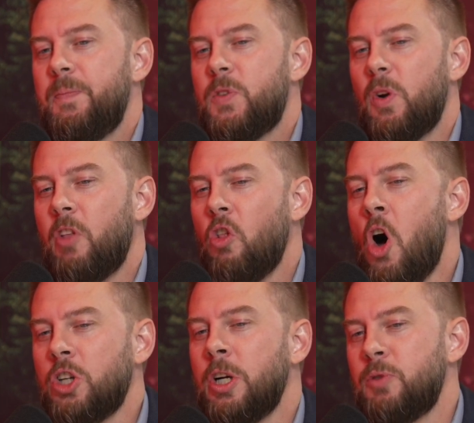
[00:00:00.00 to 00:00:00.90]
sort of the
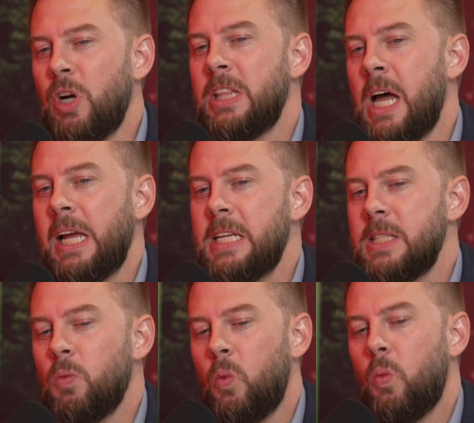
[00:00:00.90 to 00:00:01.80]
long-term trend line is
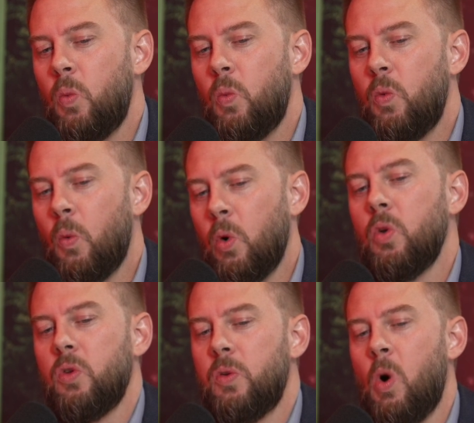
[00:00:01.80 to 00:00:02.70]
the
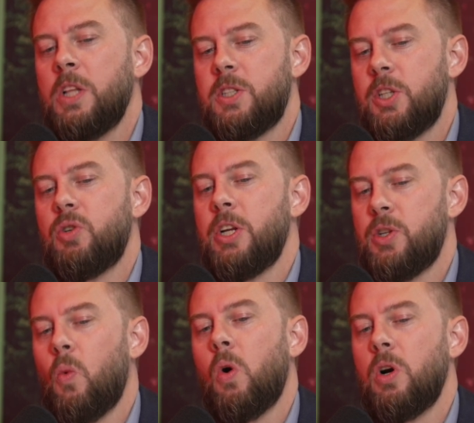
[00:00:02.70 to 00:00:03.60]
world wants to trend
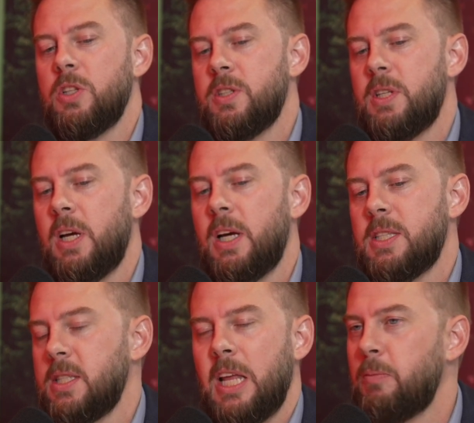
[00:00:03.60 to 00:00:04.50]
towards a
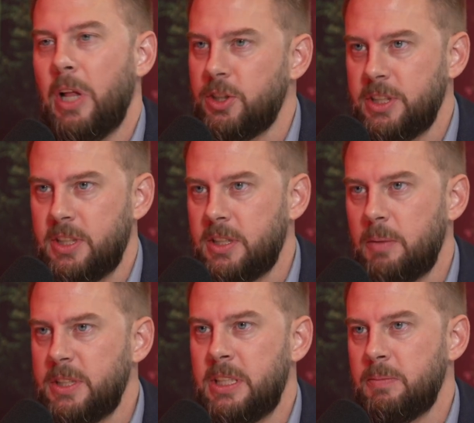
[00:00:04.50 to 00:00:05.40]
sustainable energy
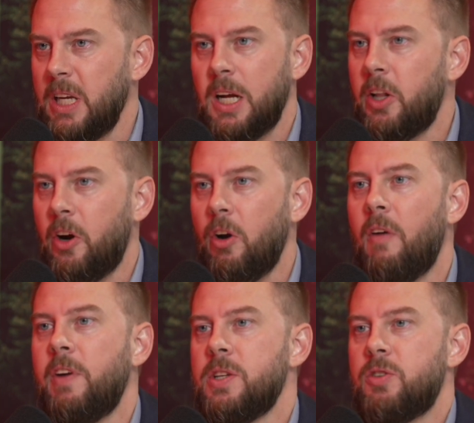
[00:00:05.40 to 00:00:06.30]
system. It seems like a clear and
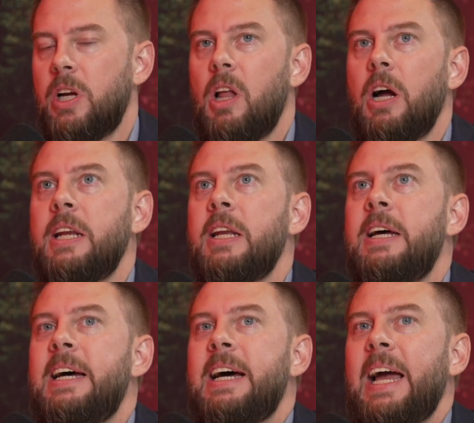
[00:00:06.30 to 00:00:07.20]
obvious trend line.
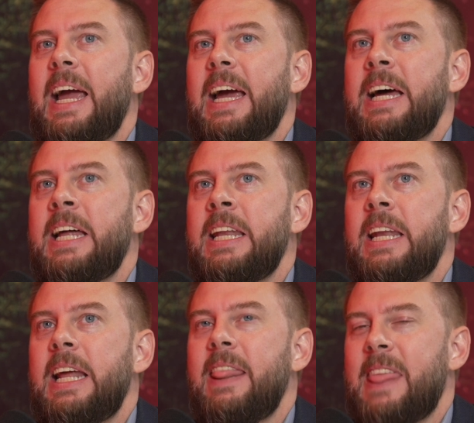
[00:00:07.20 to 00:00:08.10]

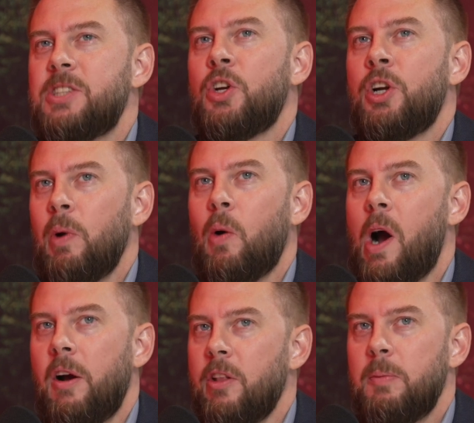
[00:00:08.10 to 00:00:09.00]
And that's going to
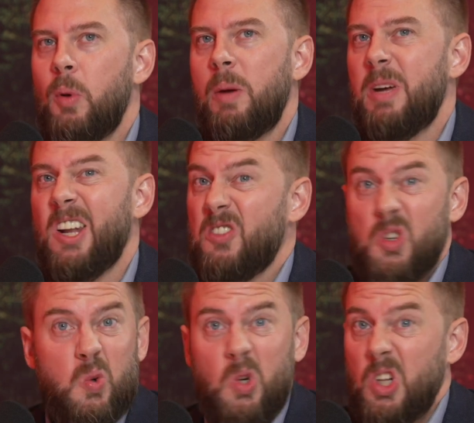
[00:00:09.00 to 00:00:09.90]
require the deployment of
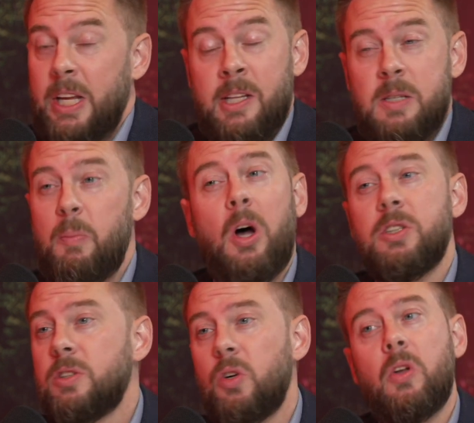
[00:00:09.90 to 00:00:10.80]
trillions
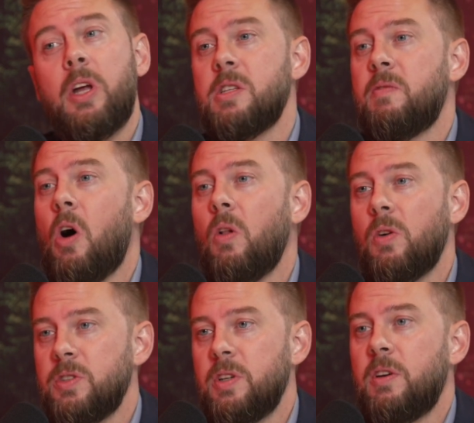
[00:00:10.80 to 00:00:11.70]
upon trillions of
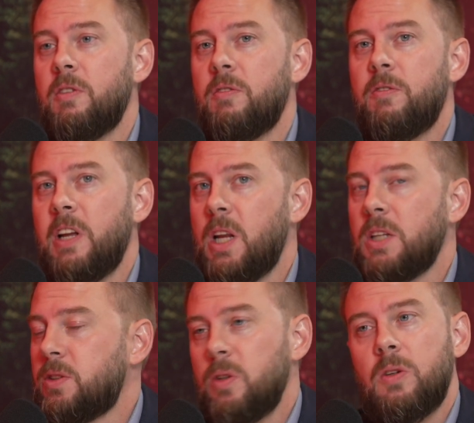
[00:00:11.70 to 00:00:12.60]
dollars of
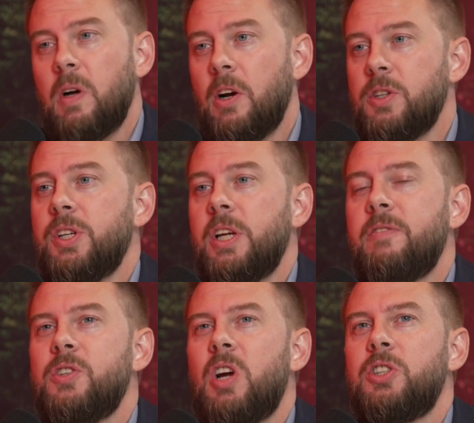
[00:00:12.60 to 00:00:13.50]
industrial energy
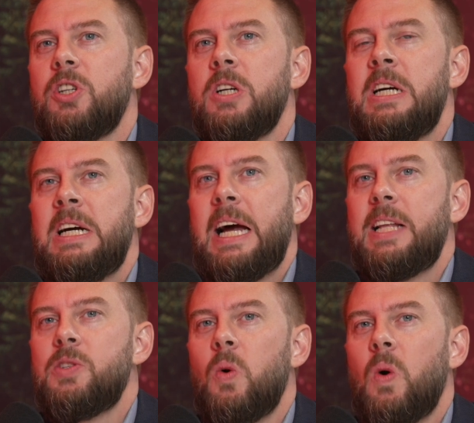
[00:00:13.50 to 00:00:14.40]
infrastructure.
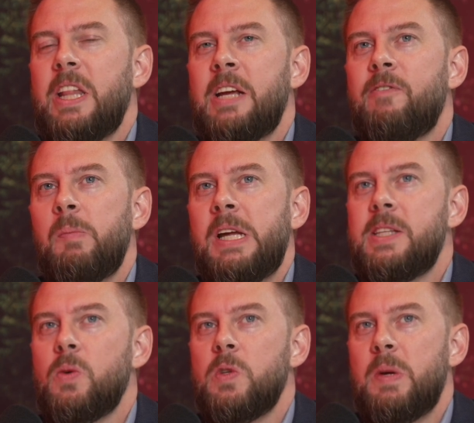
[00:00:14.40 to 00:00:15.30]
And so I think for me,
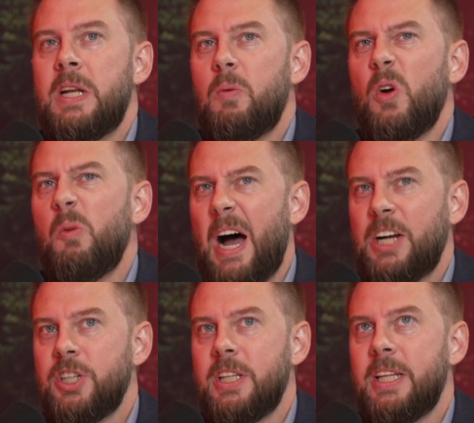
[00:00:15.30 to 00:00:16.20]
it's always been a real
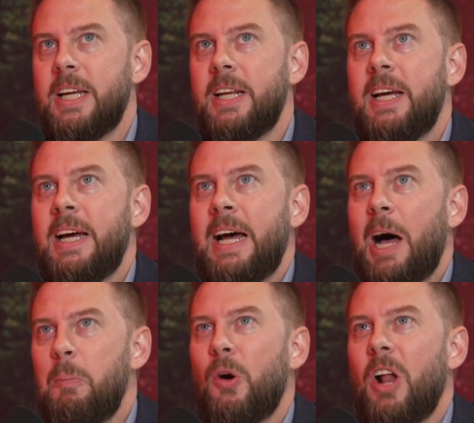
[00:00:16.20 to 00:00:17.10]
passion that
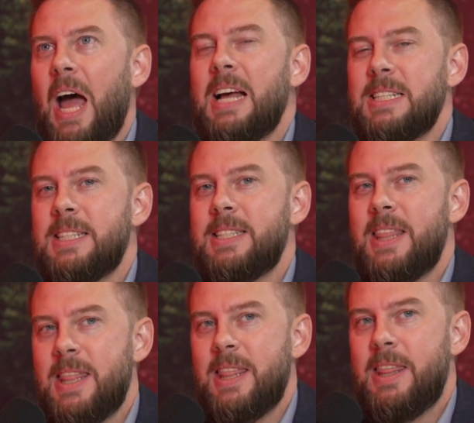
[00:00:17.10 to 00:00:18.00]
Alberta has
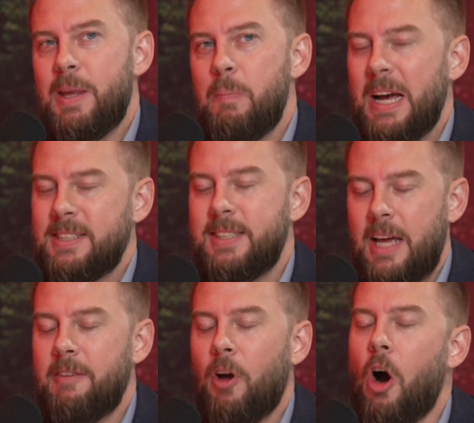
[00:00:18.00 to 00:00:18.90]
the best
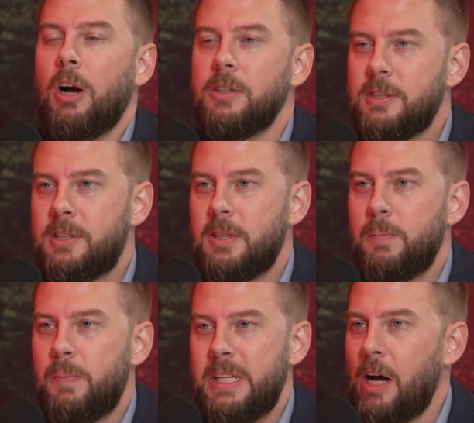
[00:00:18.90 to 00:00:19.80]
set of cards to
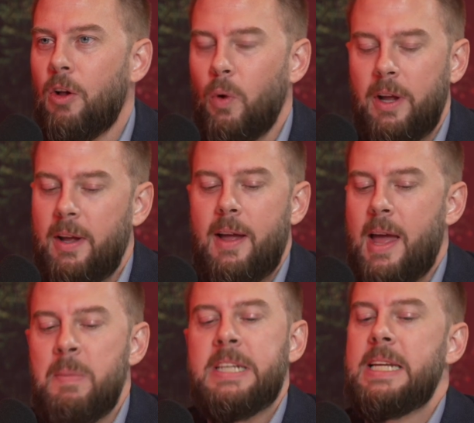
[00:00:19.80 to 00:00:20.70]
be dealt.
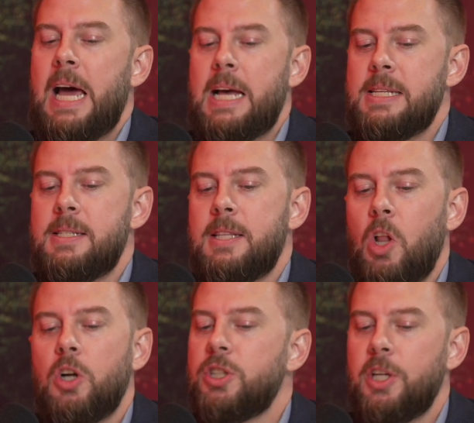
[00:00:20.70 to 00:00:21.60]
Edmonton has the
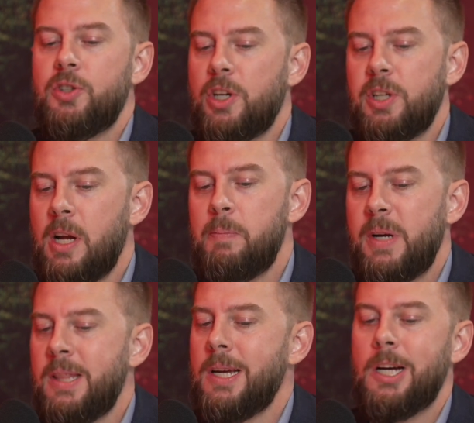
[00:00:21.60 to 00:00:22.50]
largest construction
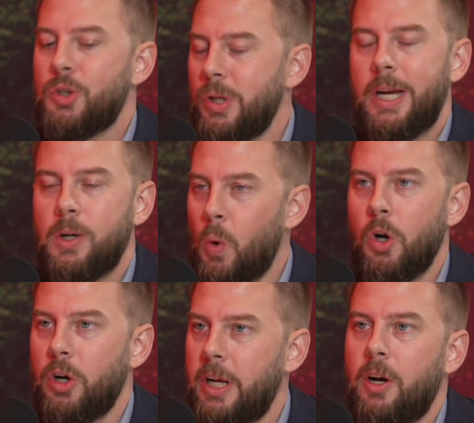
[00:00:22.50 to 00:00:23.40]
company in the country
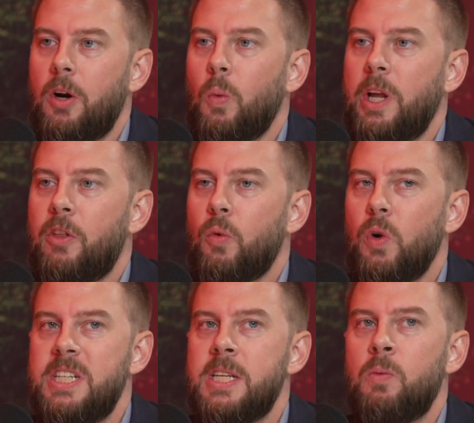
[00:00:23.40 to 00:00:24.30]
headquartered here. The
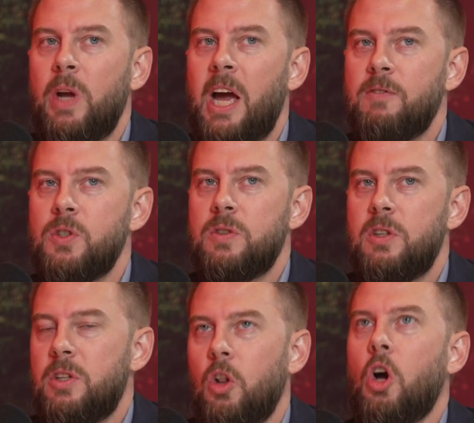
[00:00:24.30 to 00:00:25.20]
reason we have
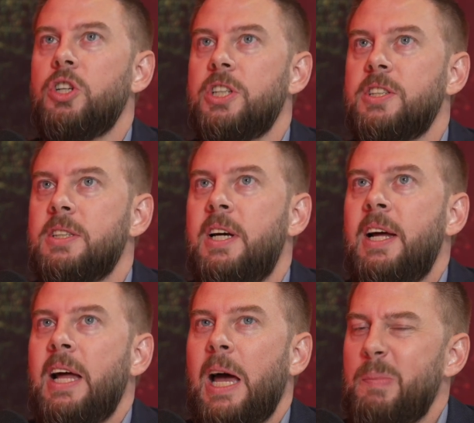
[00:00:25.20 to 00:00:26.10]
the largest
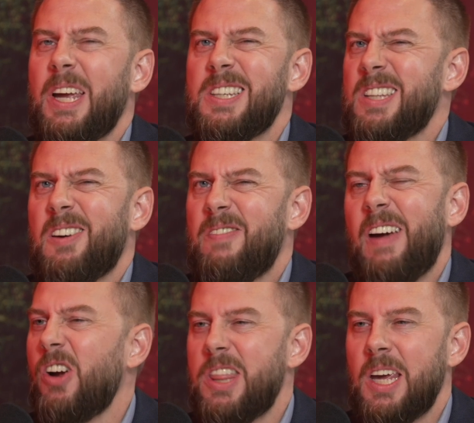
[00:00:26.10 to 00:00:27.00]
and biggest of
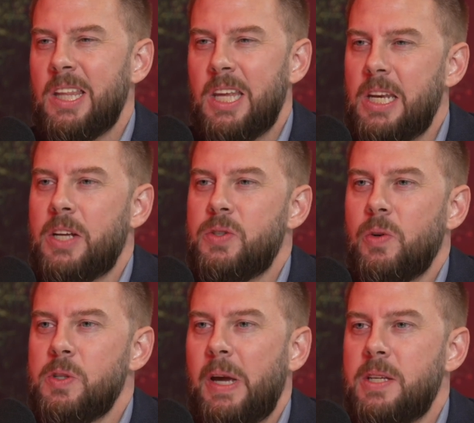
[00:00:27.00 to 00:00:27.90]
everything in the
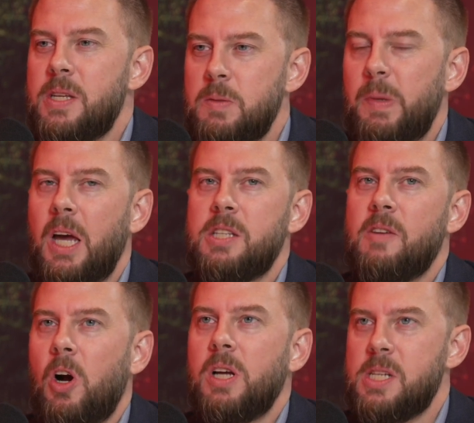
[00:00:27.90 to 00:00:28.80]
industrial space is because
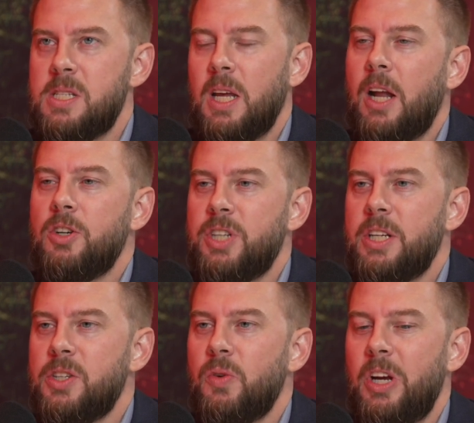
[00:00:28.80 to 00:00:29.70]
of our existing energy
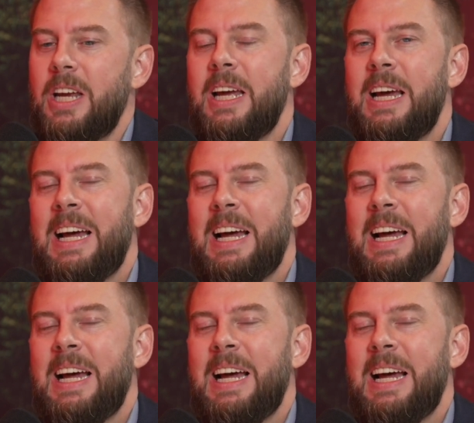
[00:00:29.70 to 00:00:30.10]
industry.